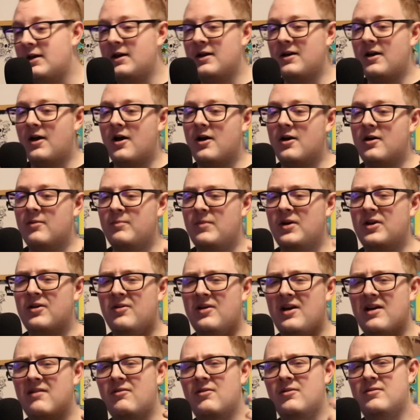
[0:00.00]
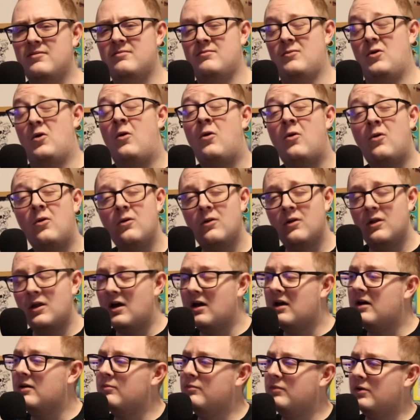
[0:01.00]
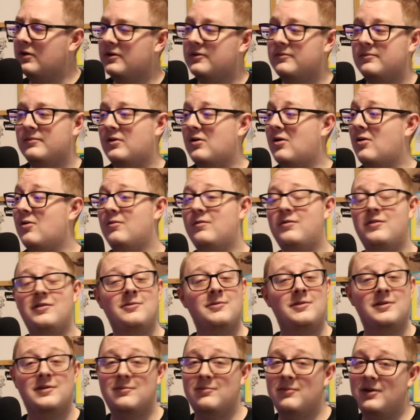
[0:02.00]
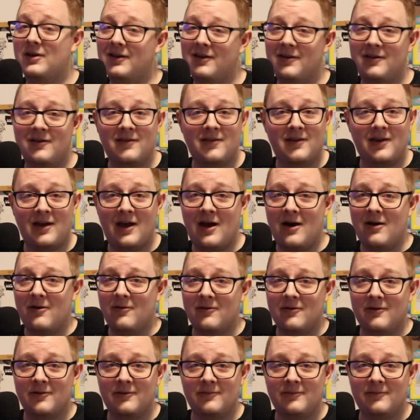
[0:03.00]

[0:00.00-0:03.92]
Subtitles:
I don't have a whole lot, but hopefully we can make it to the hour.